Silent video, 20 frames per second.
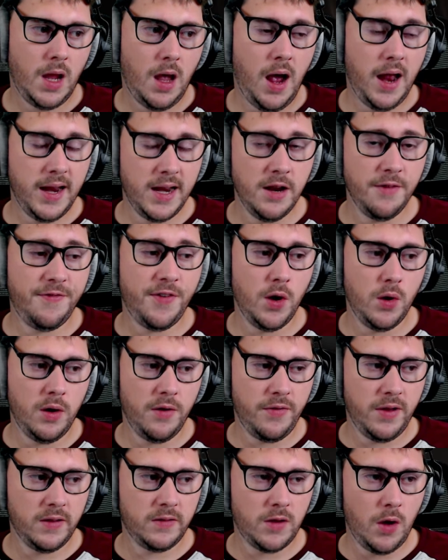I need a photo
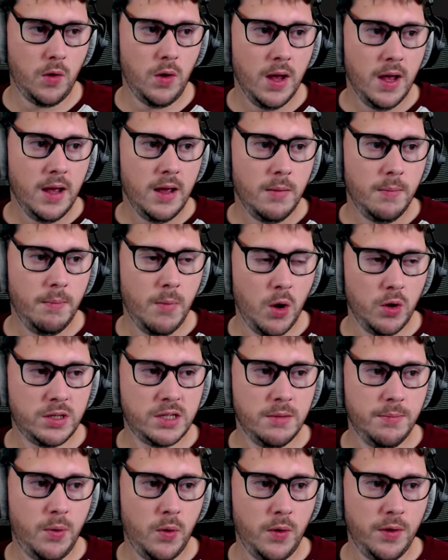of it. So, most
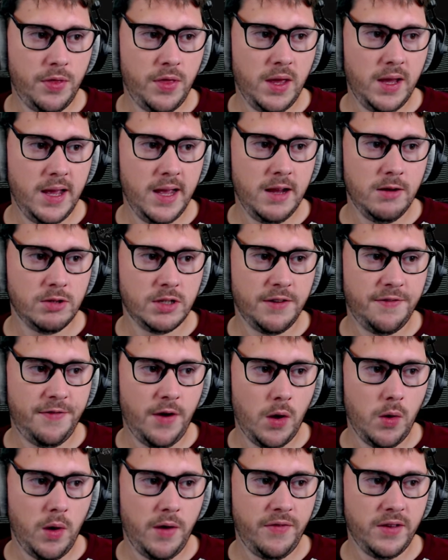important thing here is a
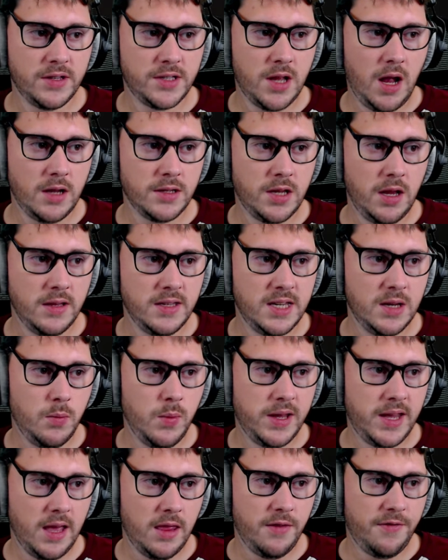photo. If it starts hunting,
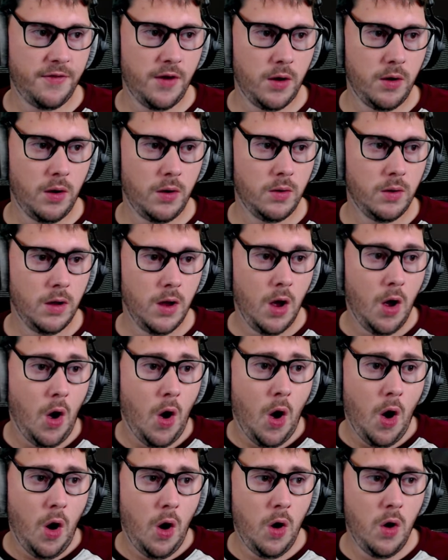we get the photo.
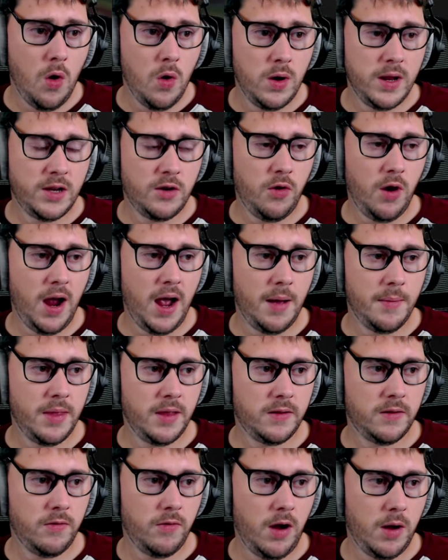Holy crap.
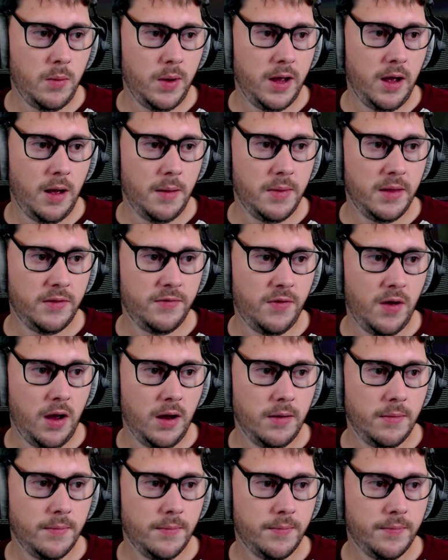That's the right way up. That's fine.